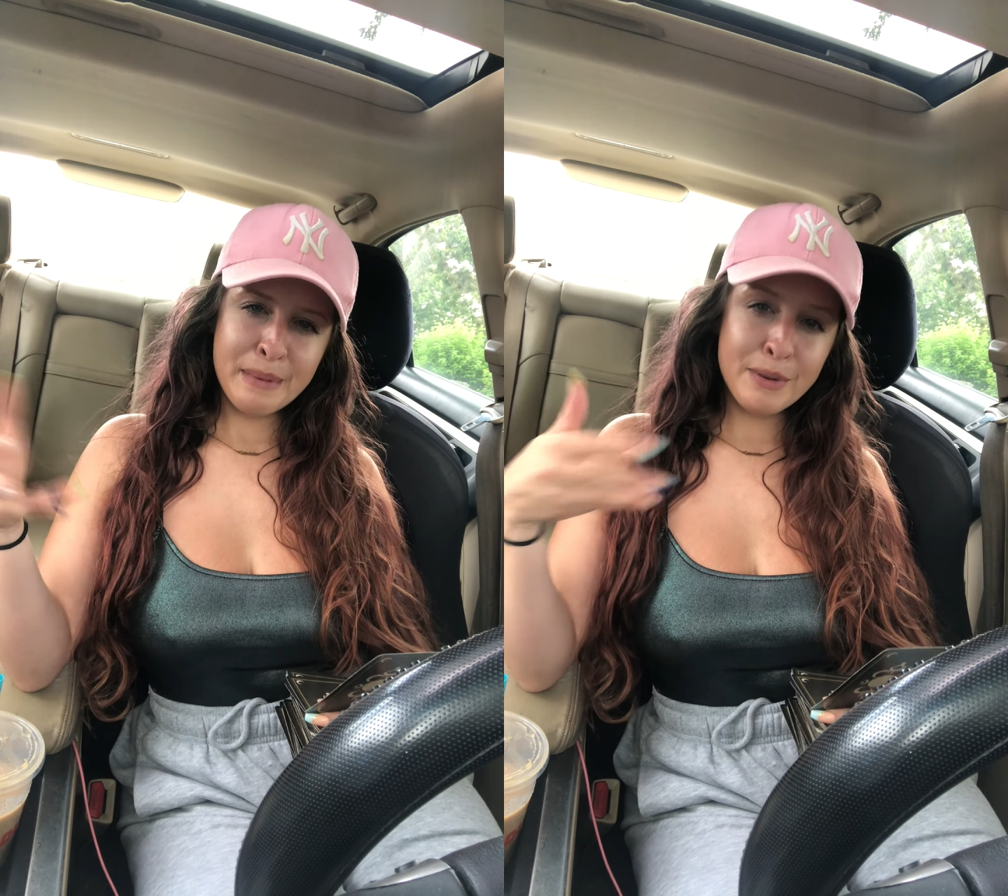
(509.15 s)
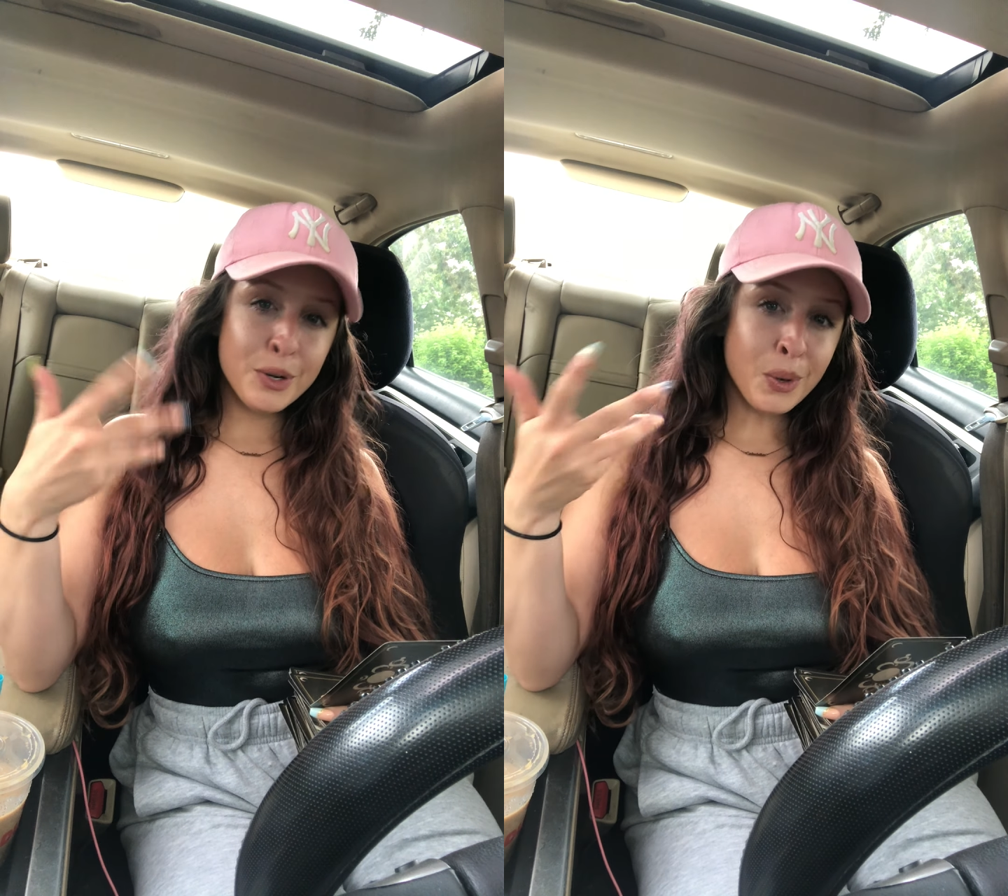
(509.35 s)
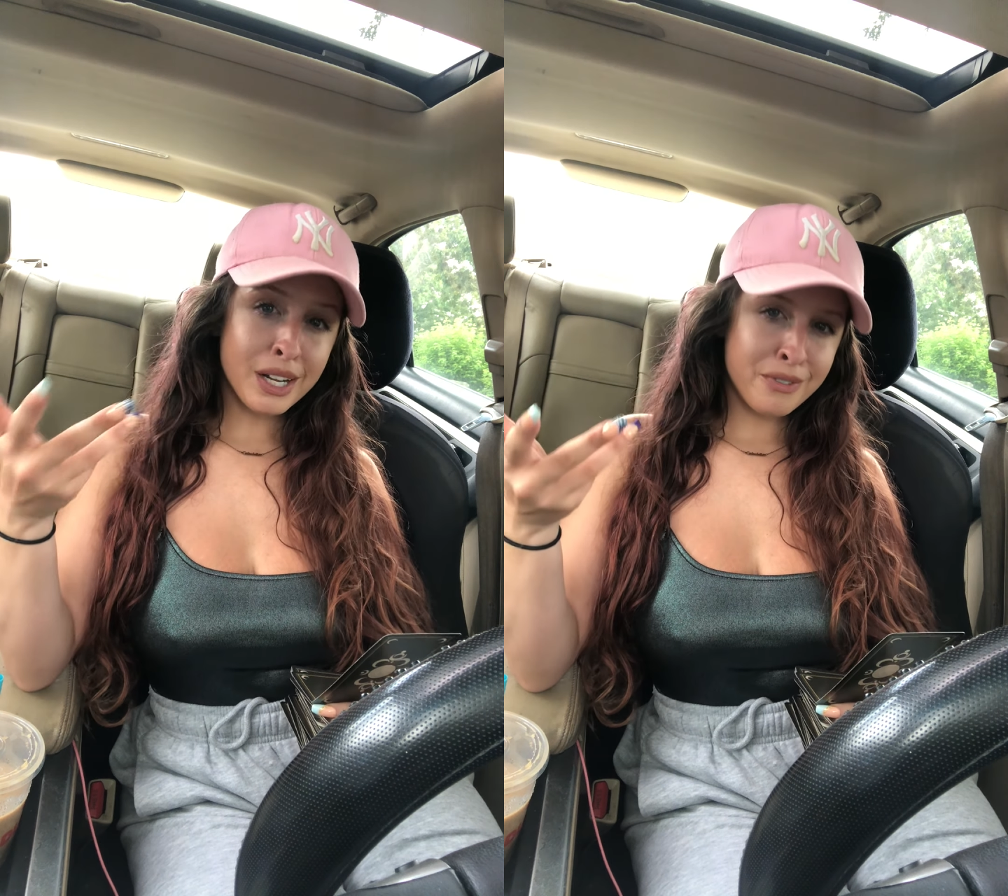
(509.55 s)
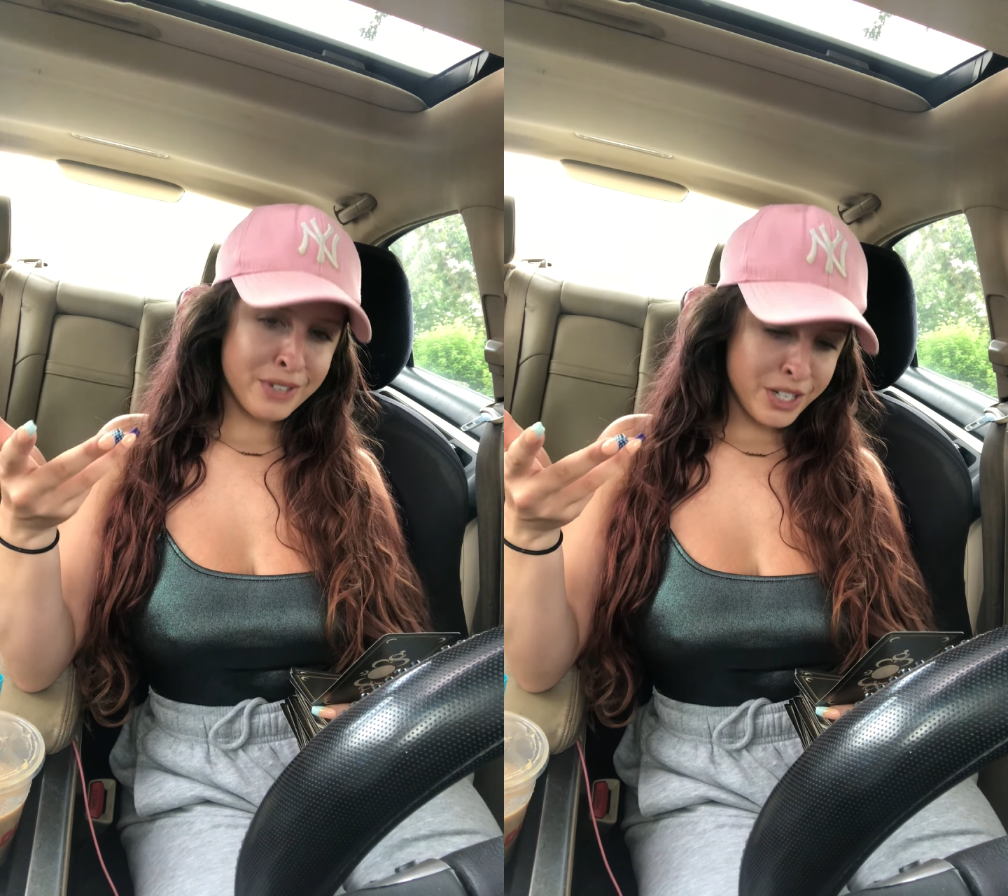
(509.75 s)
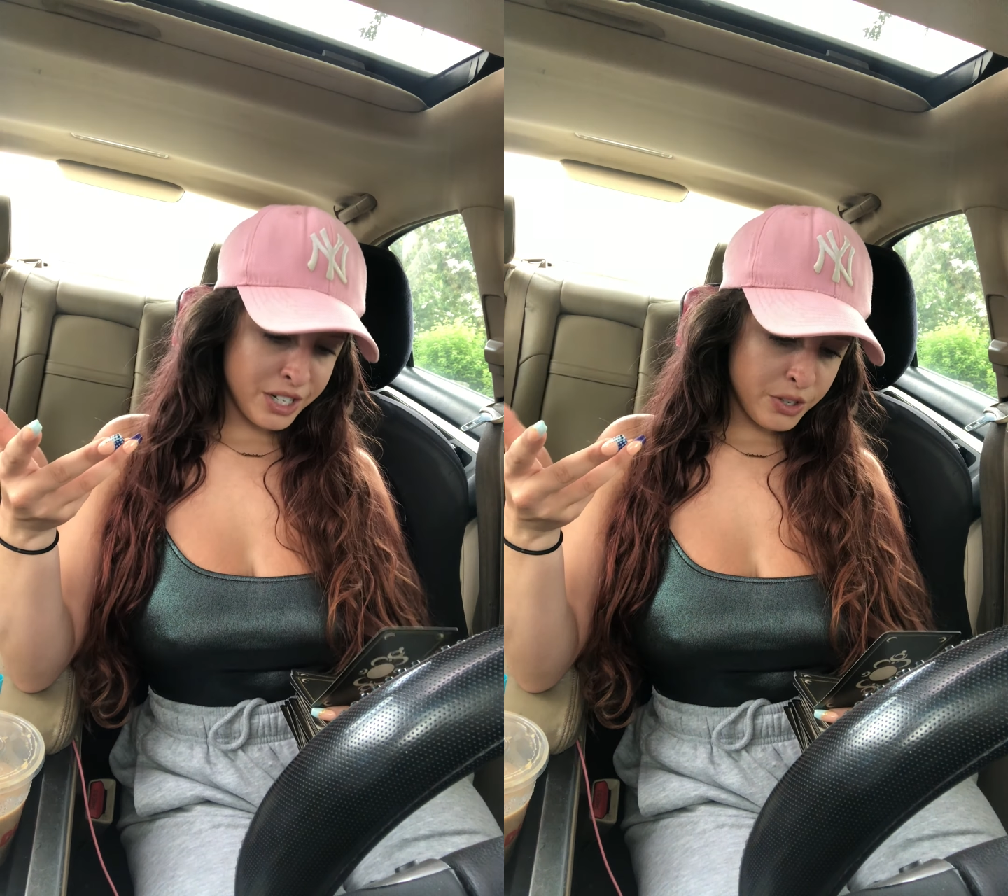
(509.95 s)
Maybe you're going on a
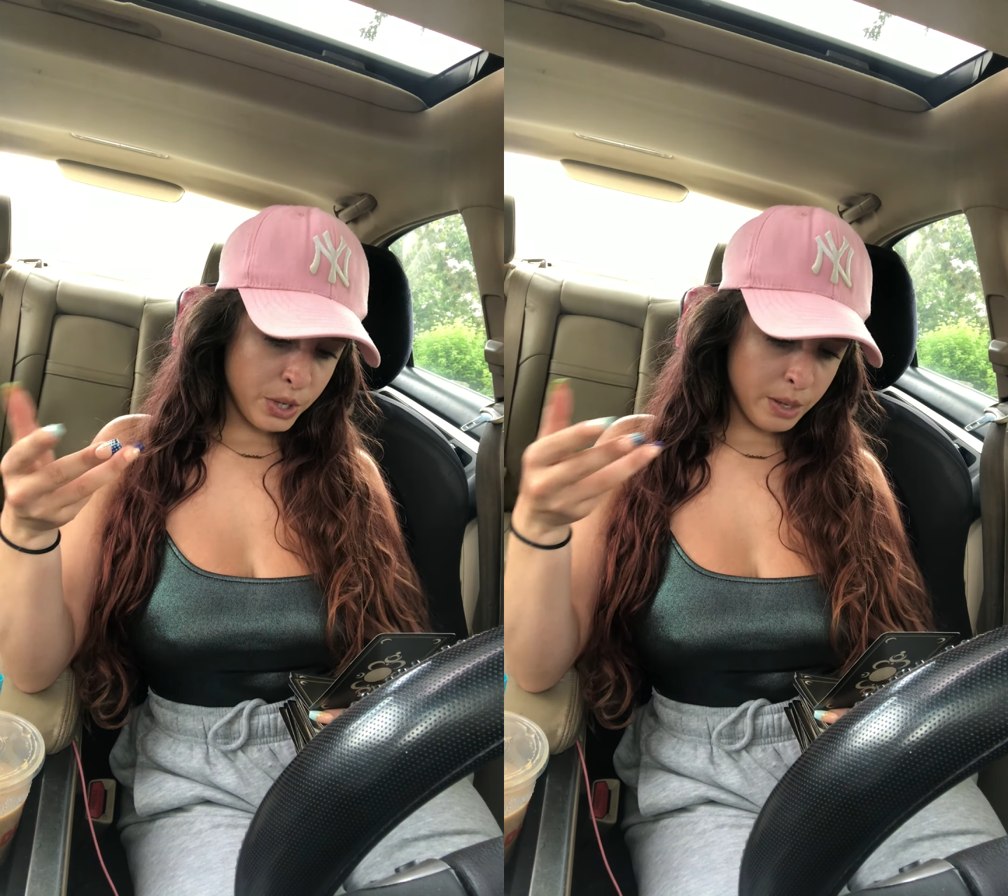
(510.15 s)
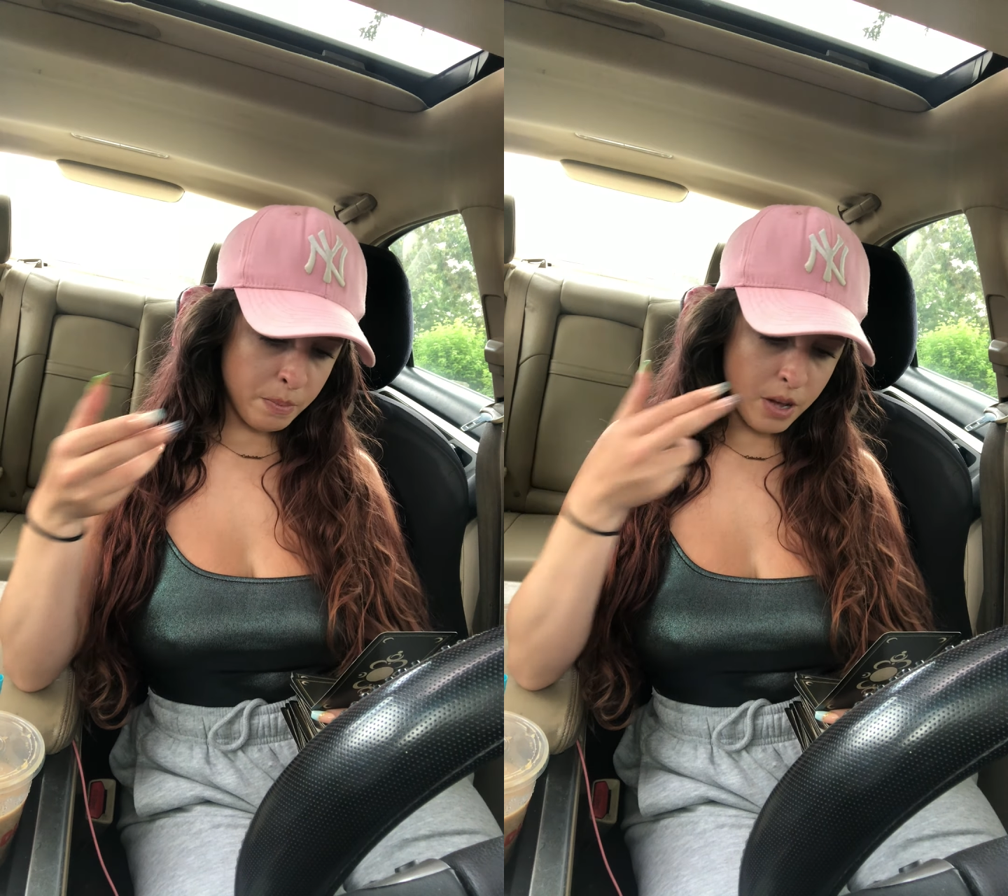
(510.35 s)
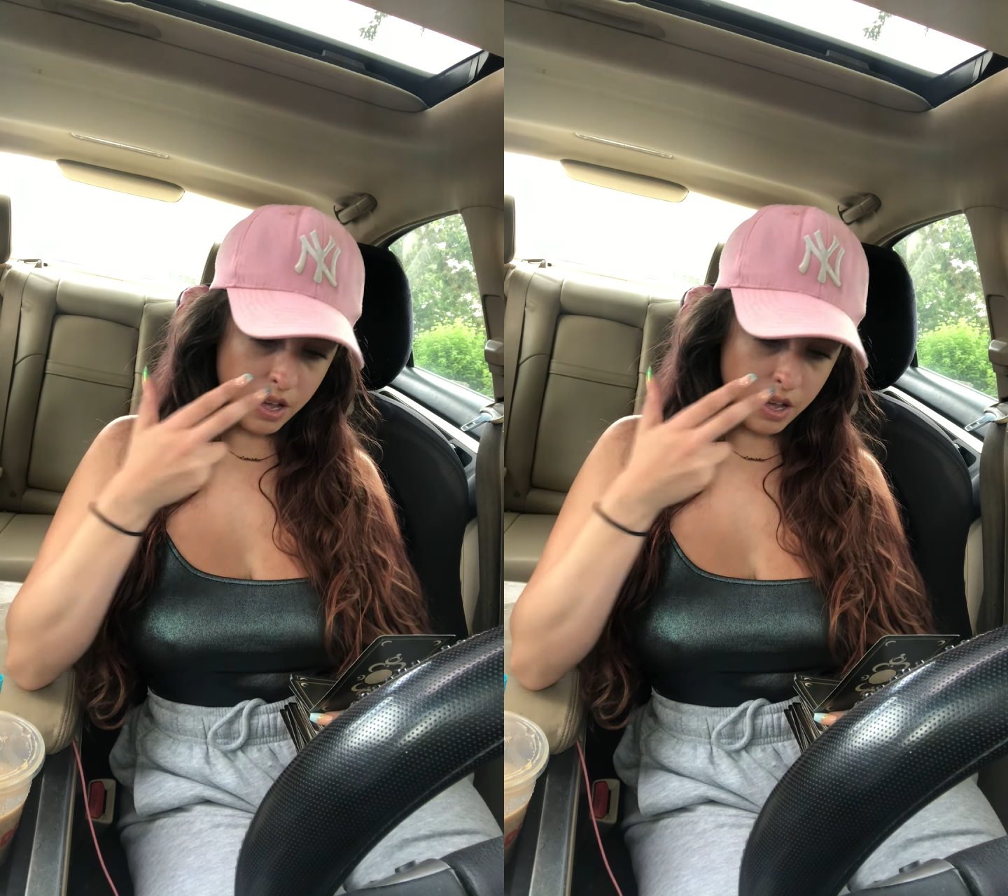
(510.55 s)
fishing trip.